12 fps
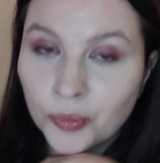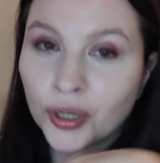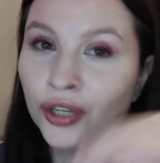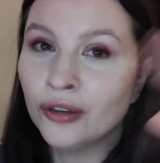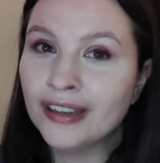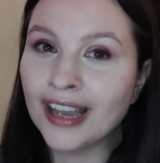
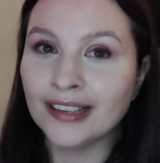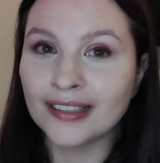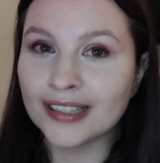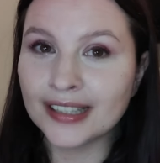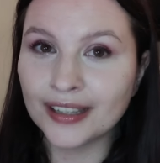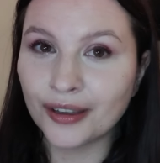Put your
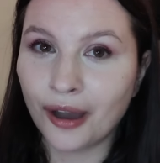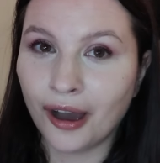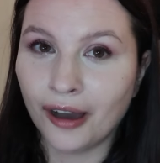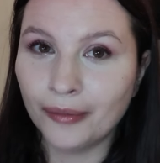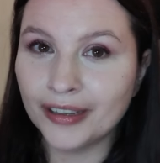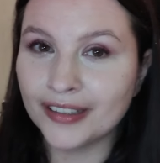guesses in the
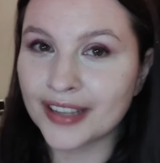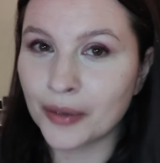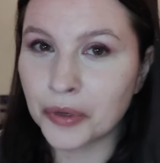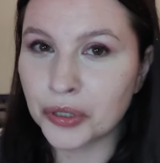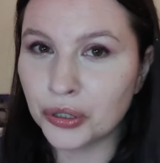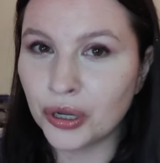comments. I
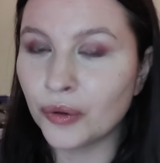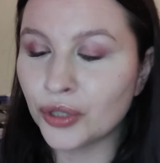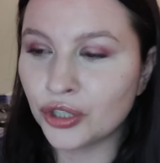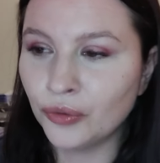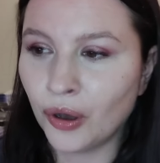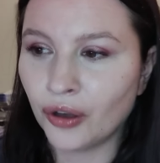want to know
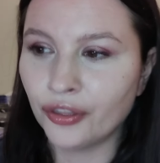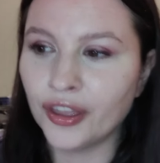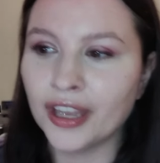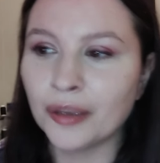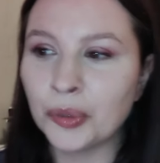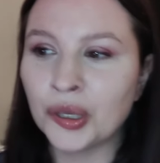what you all think,